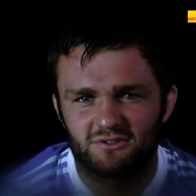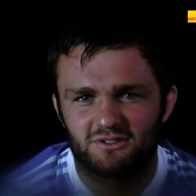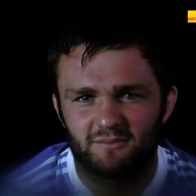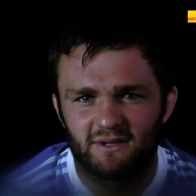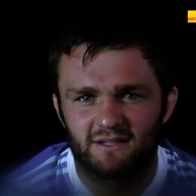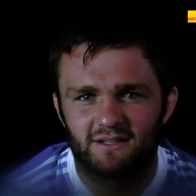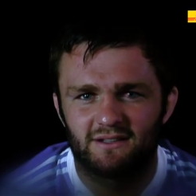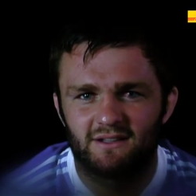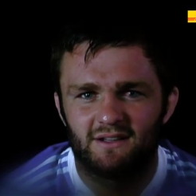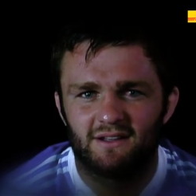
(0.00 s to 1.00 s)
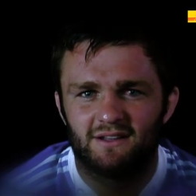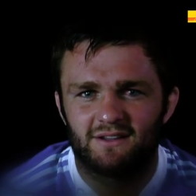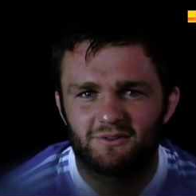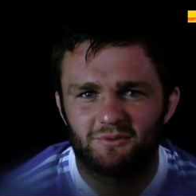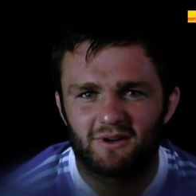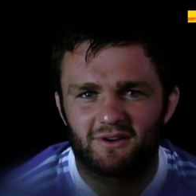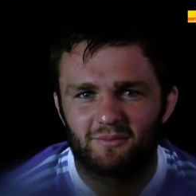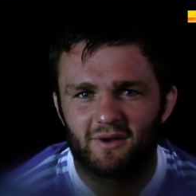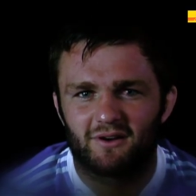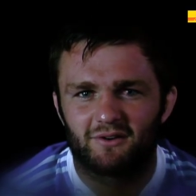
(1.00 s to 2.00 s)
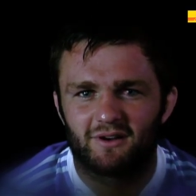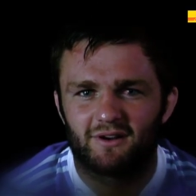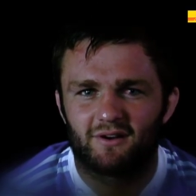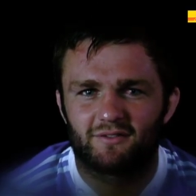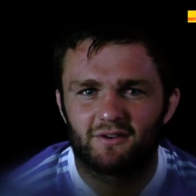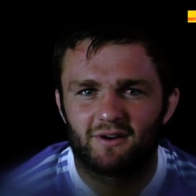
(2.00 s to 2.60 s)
also a bit to work on my career after